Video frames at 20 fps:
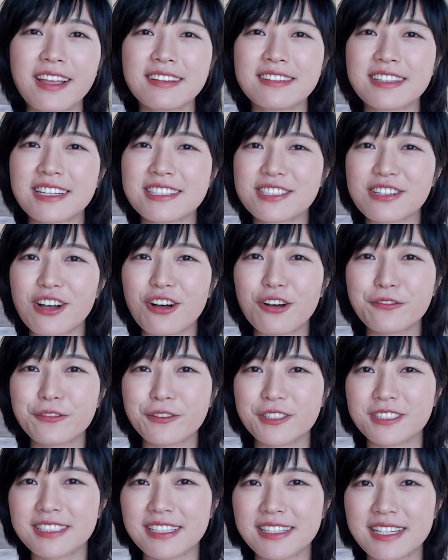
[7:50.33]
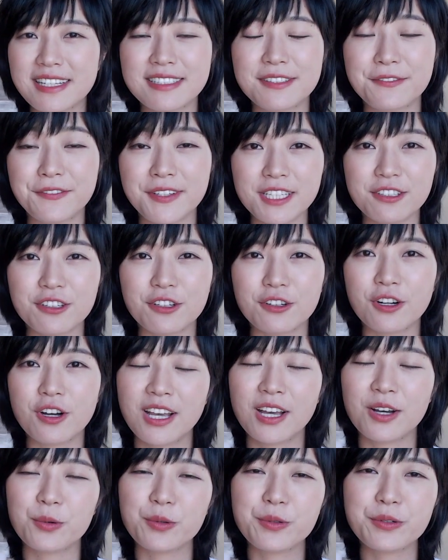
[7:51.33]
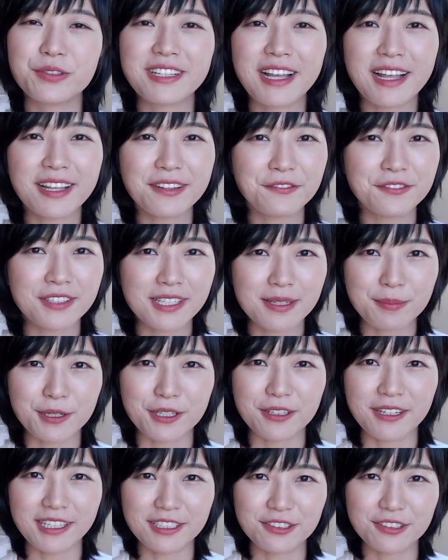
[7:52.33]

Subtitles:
that's all for today's video. We'll dive deeper